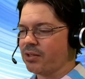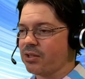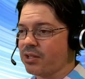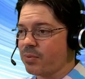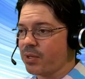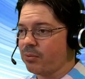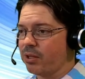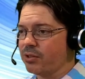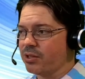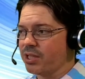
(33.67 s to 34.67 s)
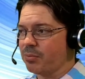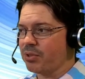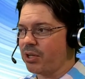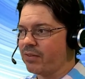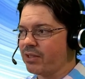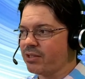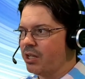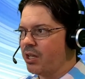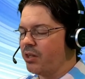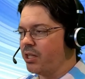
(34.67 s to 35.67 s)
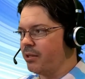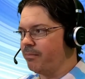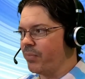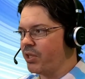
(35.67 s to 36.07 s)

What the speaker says: So this week we're going to do a deeper dive into the